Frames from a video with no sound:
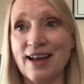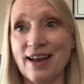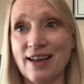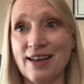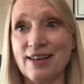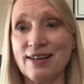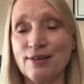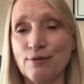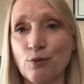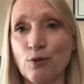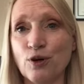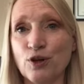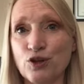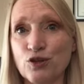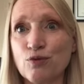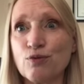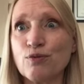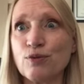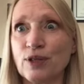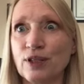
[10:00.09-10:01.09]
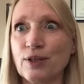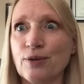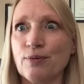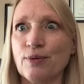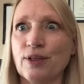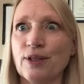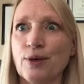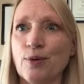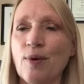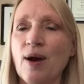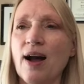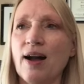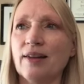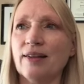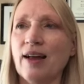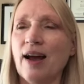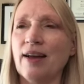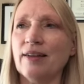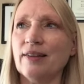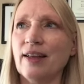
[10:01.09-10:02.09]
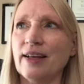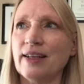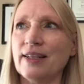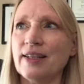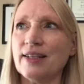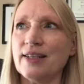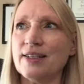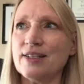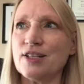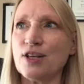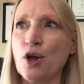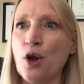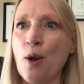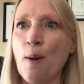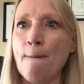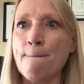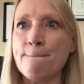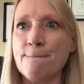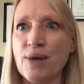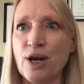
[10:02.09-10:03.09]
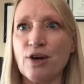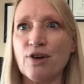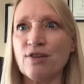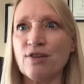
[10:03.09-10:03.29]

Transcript: It works really, really well. I like it better